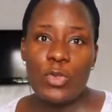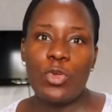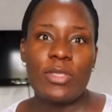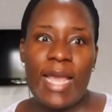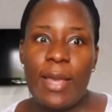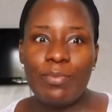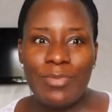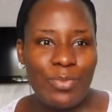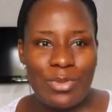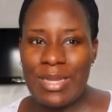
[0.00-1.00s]
you know,
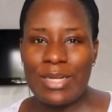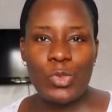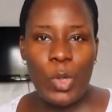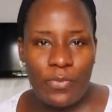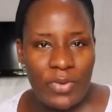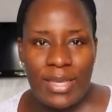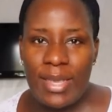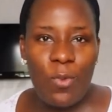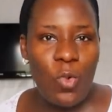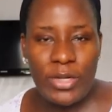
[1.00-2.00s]
time maybe is like 12
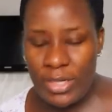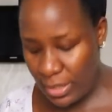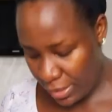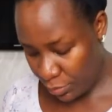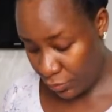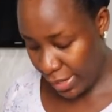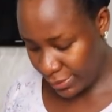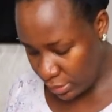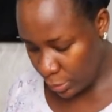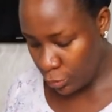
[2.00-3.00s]
a.m 1 a.m before
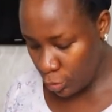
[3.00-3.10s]
I sleep.